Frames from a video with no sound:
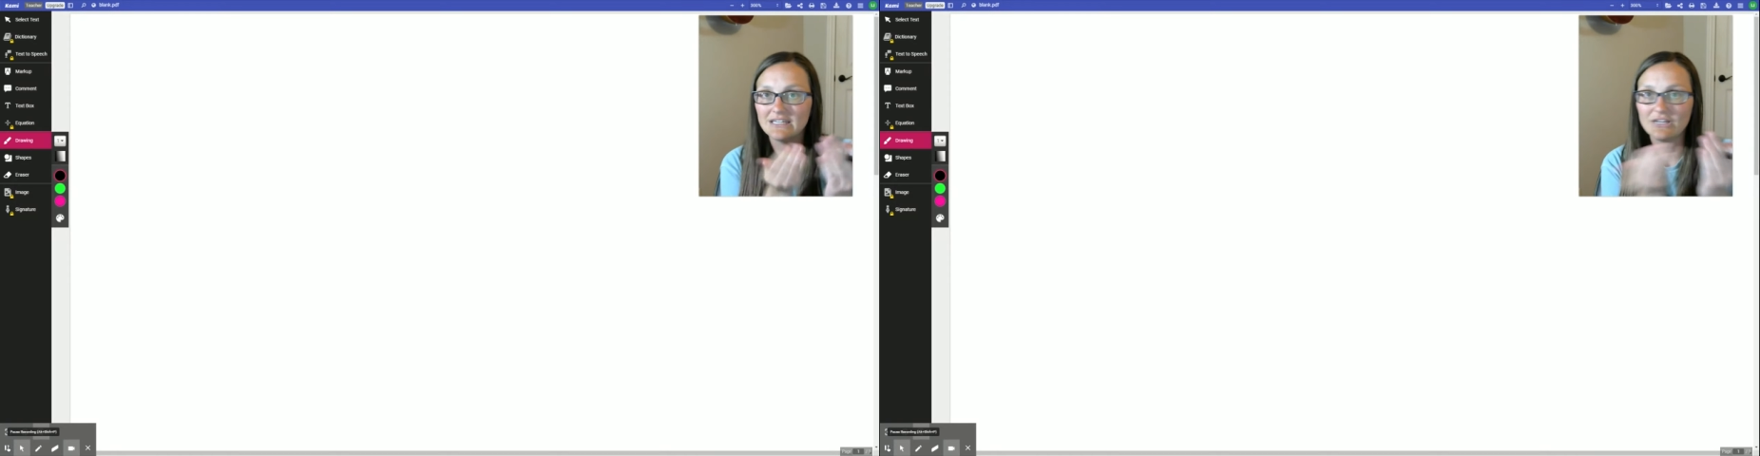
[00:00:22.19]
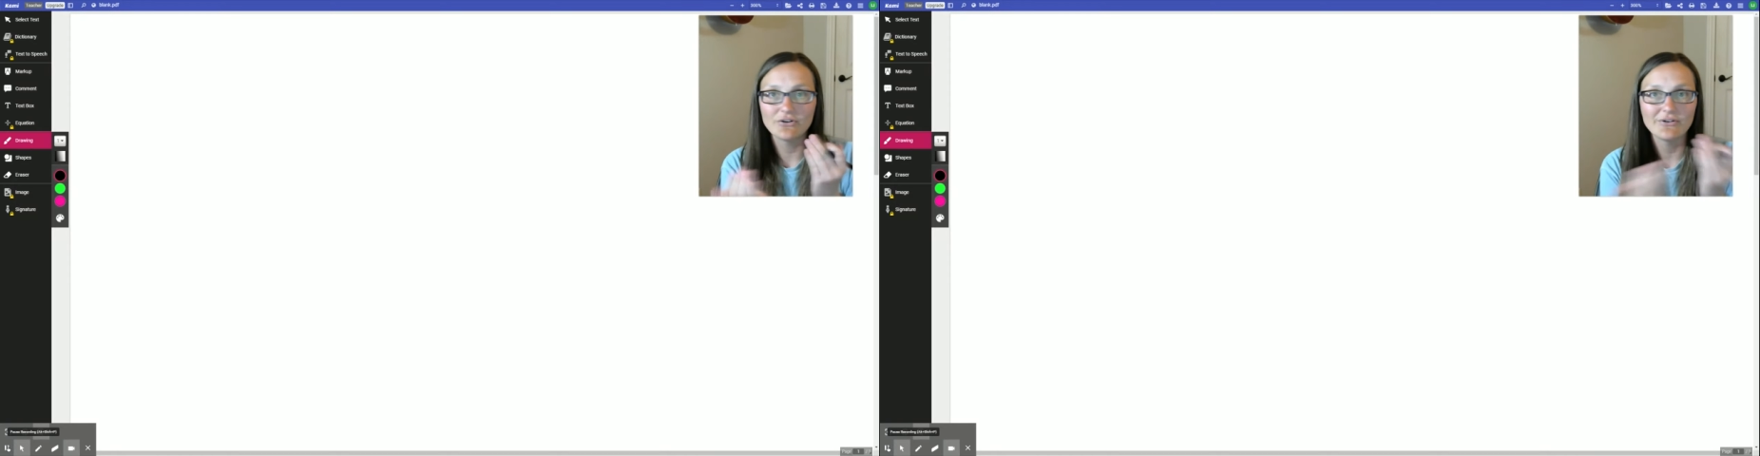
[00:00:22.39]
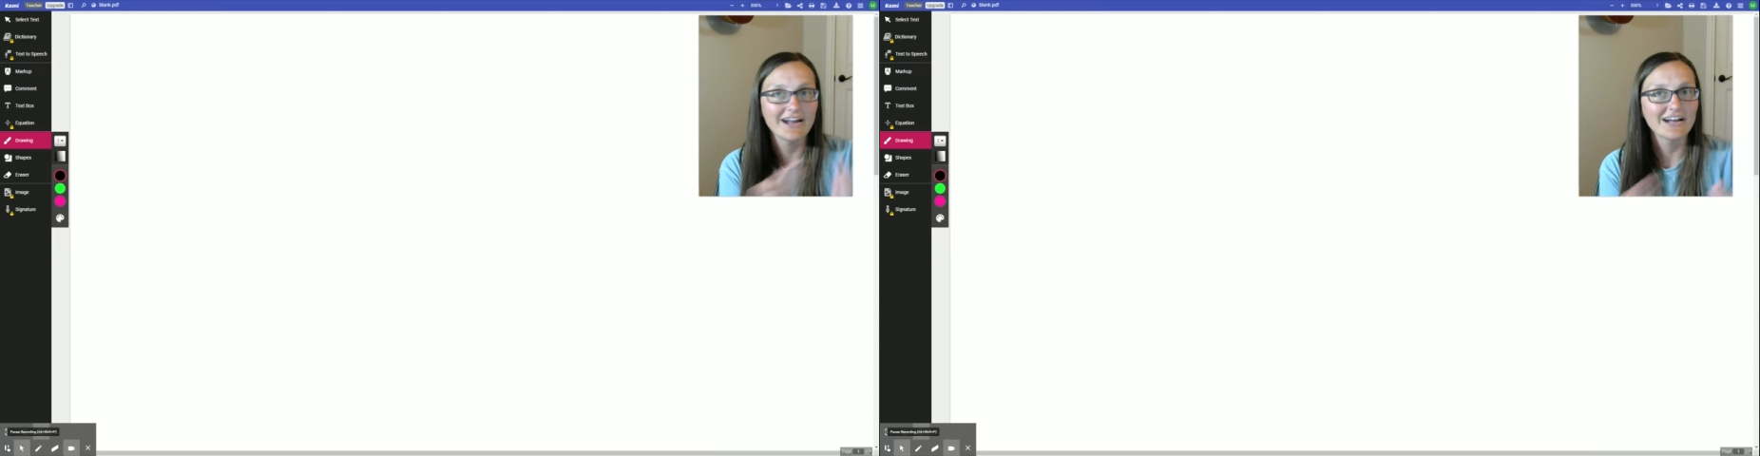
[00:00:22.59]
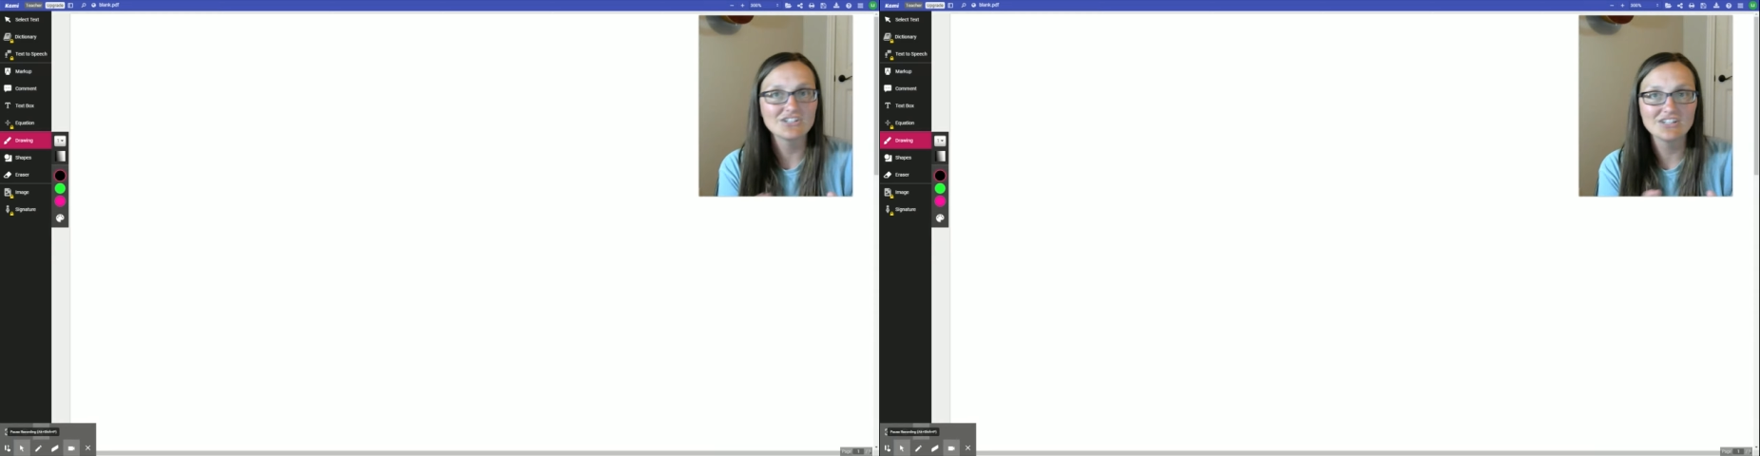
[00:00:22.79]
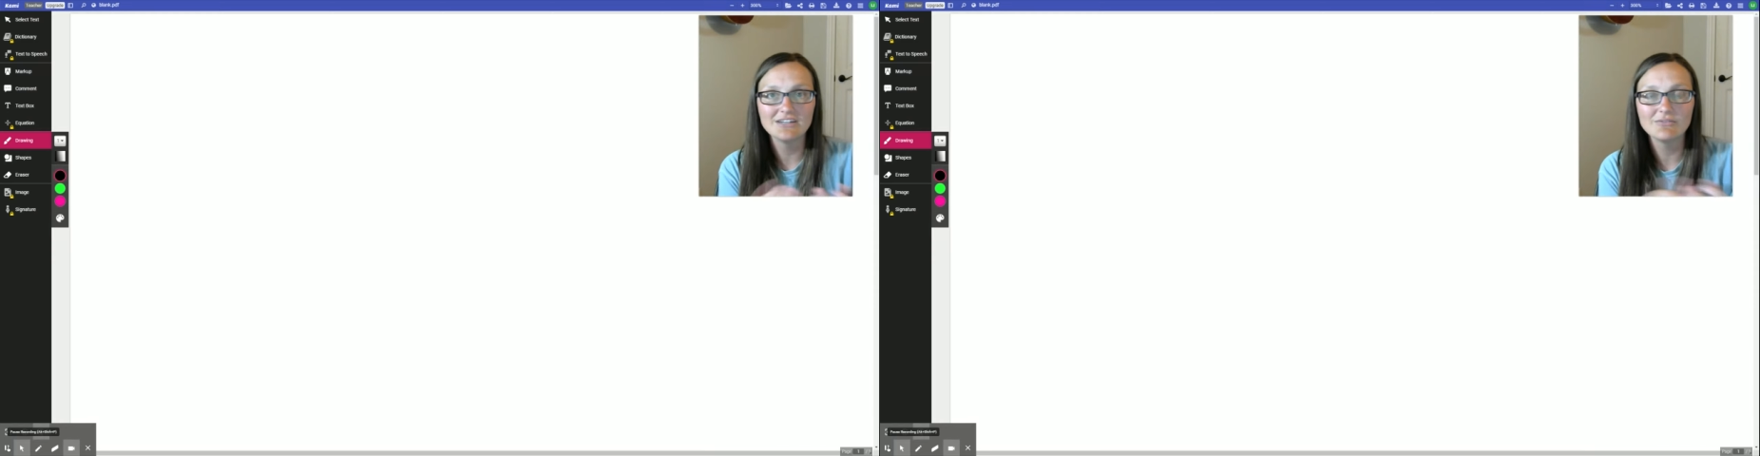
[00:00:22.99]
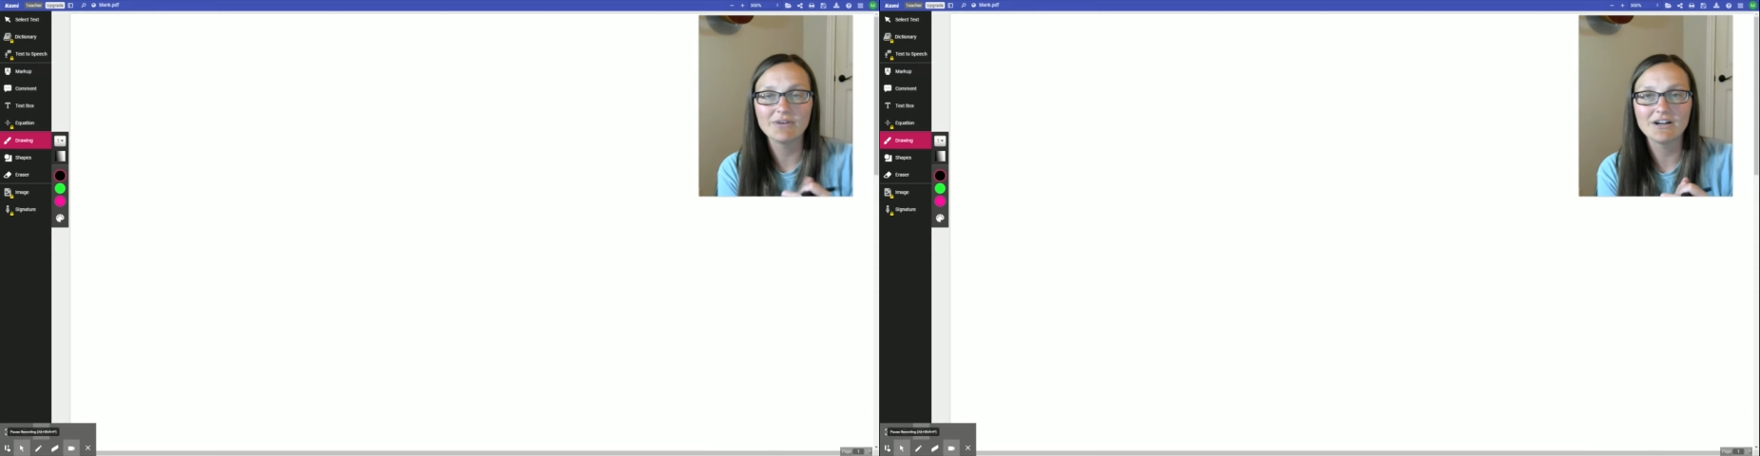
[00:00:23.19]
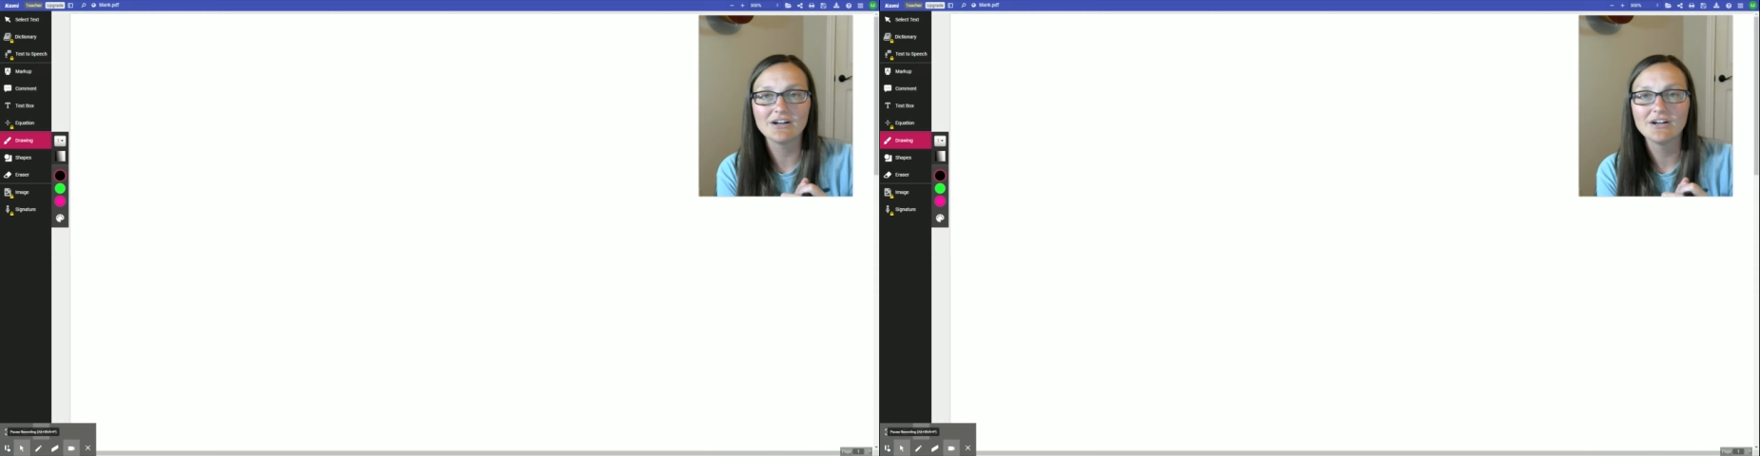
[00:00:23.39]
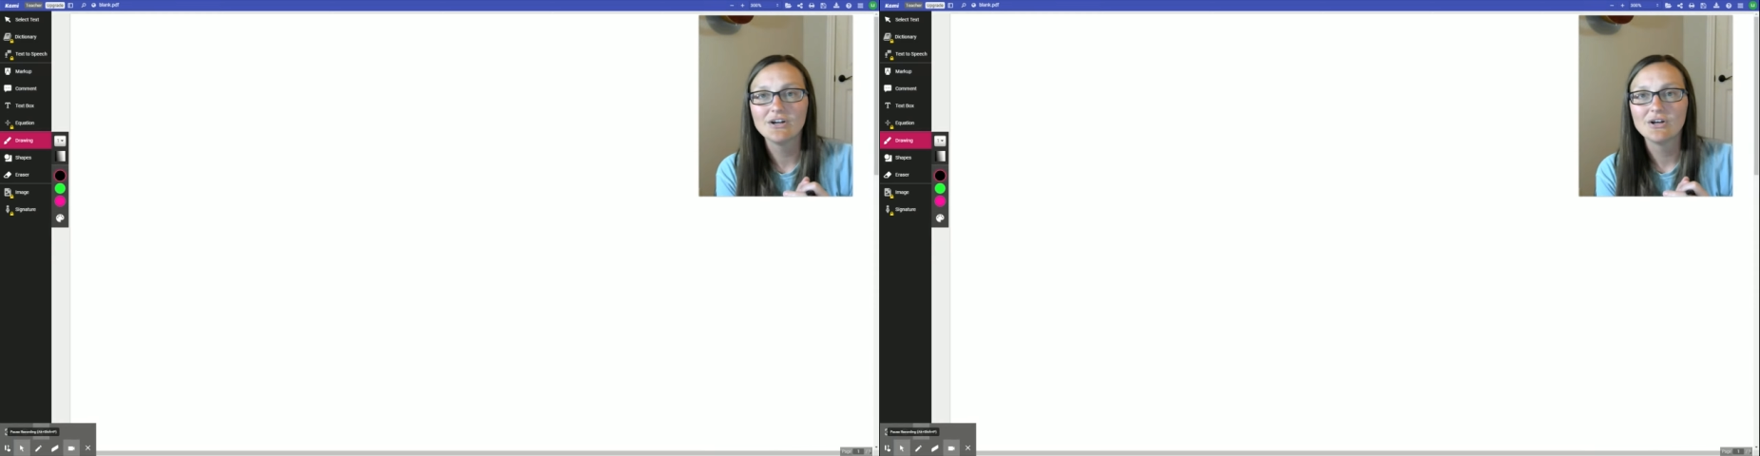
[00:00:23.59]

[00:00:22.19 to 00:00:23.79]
interaction, where